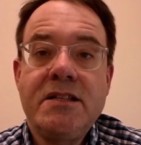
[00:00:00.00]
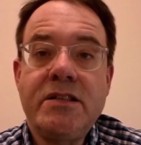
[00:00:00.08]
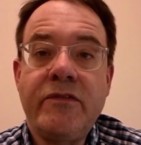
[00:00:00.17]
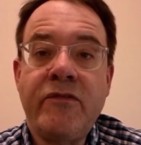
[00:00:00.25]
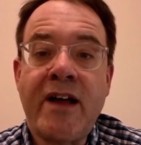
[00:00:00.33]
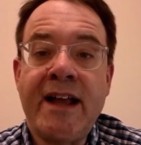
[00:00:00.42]

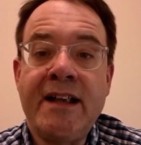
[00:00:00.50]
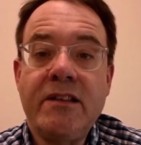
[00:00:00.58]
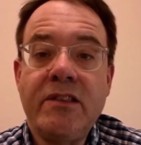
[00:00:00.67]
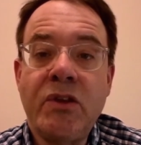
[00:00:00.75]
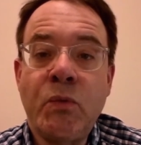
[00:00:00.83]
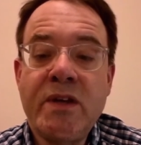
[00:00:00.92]
to
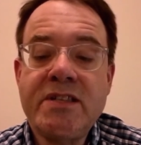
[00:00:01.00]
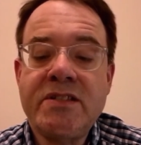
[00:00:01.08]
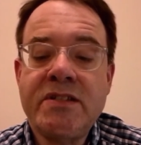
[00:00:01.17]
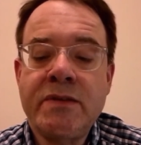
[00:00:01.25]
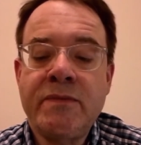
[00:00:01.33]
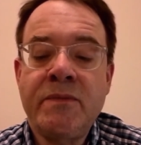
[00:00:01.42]
find the
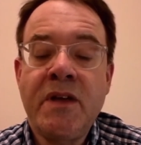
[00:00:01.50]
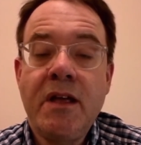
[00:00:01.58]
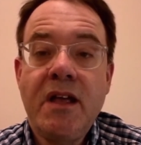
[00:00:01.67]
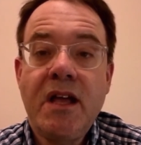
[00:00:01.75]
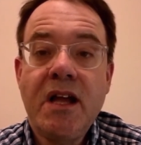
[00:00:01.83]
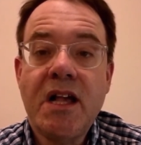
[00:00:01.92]

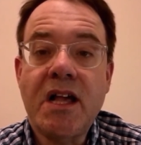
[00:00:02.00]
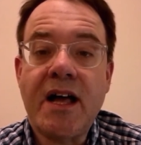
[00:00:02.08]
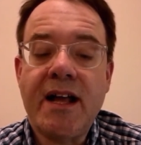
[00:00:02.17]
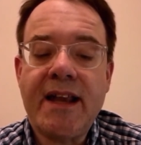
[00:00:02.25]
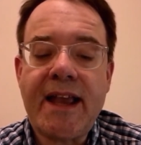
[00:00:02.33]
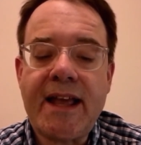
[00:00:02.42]
wisdom
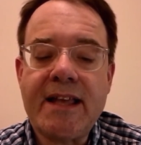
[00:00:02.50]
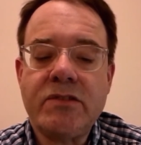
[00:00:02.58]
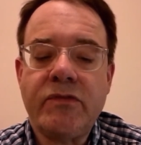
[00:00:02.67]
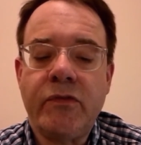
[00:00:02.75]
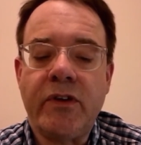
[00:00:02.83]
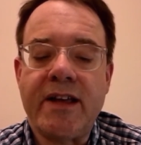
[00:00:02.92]
God has
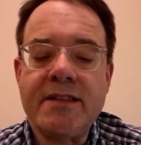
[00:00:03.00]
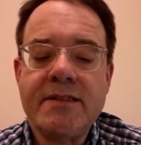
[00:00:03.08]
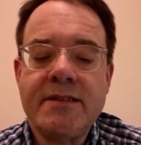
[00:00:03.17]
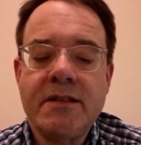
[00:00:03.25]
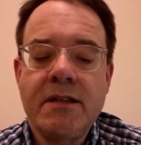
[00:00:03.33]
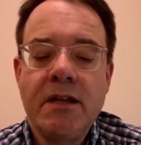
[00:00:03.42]
for
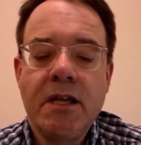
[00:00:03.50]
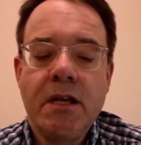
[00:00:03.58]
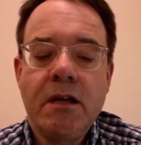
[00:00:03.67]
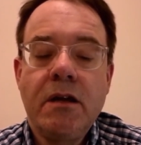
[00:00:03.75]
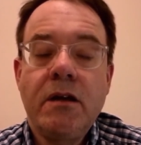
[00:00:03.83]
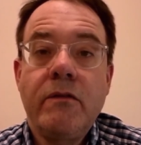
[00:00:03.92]
us,
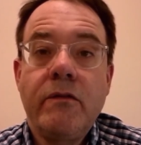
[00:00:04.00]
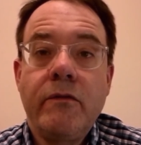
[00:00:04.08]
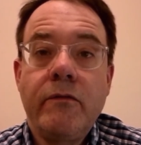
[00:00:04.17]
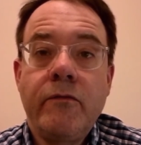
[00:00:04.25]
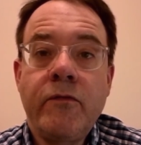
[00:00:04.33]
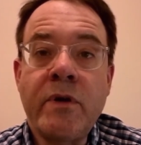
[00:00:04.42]

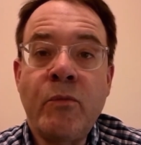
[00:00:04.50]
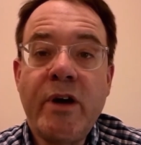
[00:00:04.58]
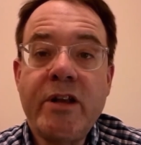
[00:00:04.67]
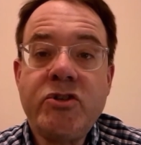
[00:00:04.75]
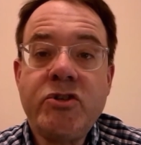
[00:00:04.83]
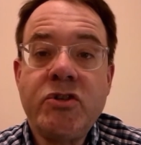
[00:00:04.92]
from
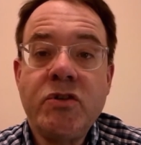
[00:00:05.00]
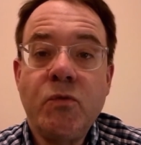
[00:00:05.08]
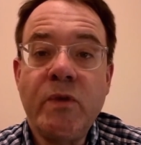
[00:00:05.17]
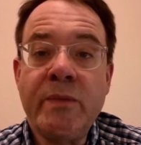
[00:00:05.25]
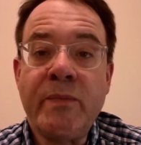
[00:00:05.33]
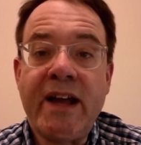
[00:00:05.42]
which
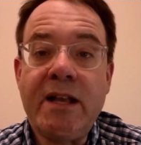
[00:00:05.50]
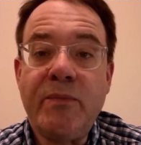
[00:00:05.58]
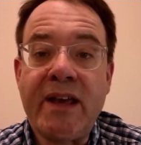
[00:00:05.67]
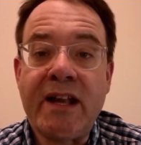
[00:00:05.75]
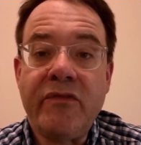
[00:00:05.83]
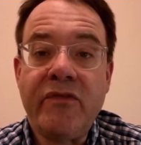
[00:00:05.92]
we might
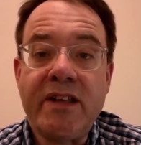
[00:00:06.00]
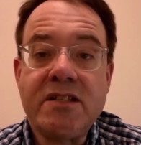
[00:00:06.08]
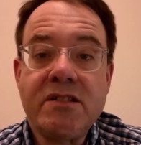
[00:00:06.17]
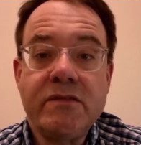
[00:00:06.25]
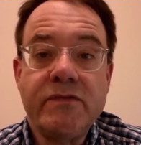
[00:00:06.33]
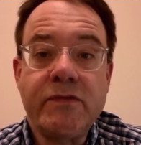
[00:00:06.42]

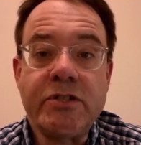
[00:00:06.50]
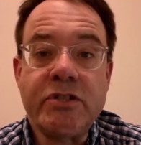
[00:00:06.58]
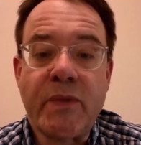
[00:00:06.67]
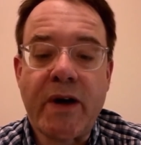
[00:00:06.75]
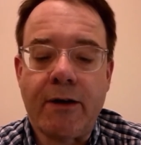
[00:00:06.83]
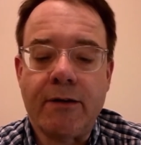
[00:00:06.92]
benefit for
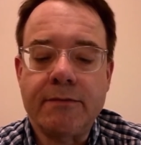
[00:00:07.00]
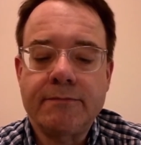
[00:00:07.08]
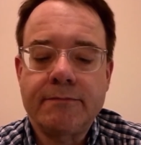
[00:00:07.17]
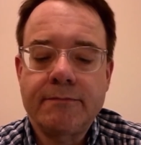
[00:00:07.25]
tomorrow?